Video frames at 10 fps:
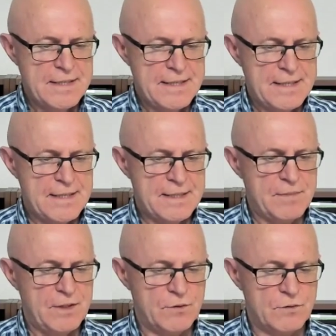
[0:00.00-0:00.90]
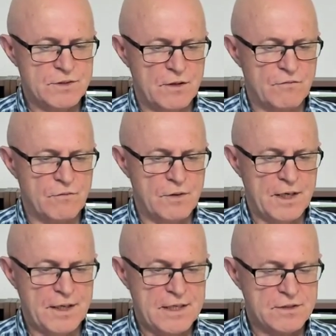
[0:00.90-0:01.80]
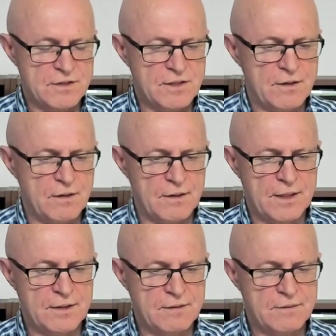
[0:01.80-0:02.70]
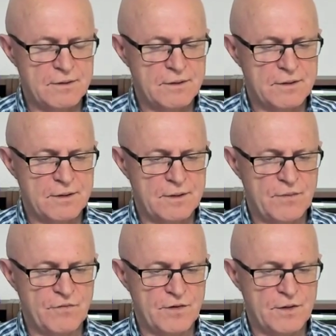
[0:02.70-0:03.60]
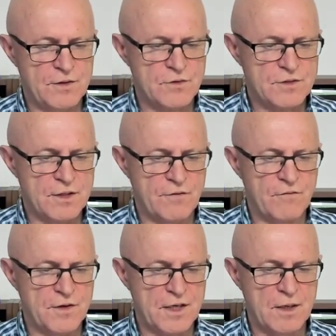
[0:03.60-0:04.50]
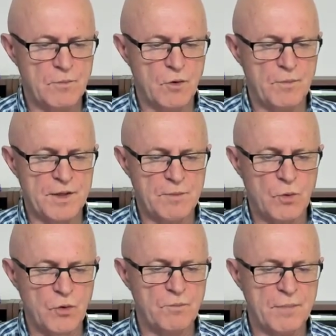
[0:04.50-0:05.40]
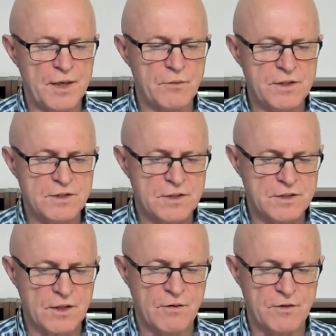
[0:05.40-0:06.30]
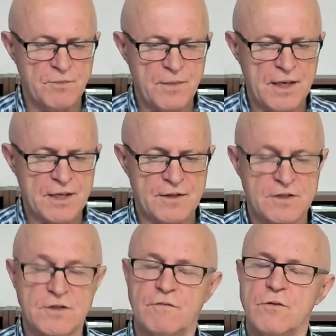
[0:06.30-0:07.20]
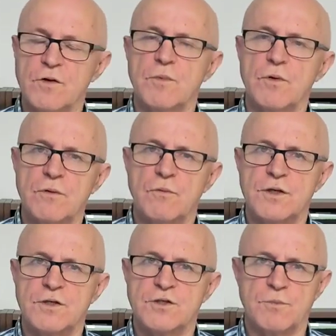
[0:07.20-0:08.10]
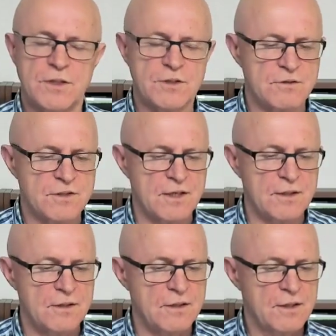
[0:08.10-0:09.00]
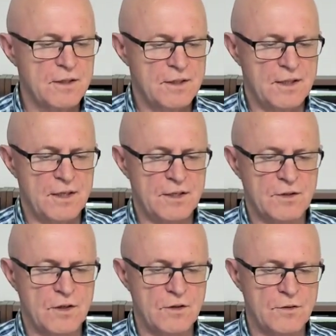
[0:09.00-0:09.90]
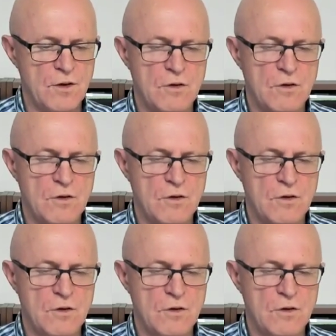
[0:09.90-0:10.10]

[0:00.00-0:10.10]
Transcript: And also, as I said earlier, if you're interested in finding out more about the Moreton Bay region as a growth market that's affordable, one you should be interested in, go to the